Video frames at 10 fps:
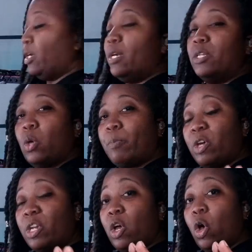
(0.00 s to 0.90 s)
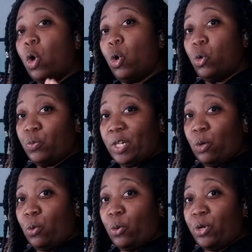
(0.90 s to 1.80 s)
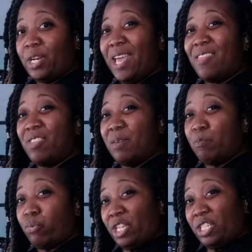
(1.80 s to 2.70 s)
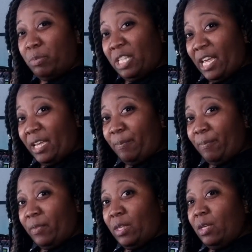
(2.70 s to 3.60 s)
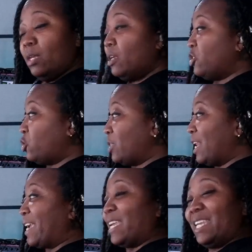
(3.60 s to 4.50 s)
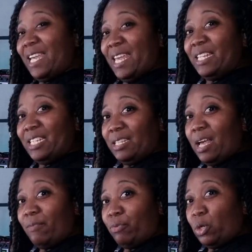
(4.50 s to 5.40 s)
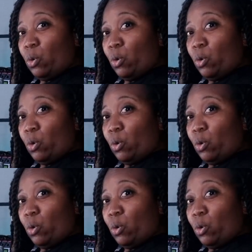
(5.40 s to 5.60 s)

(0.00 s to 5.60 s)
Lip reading: so I'm gonna hold record and then press play so that I can get into live record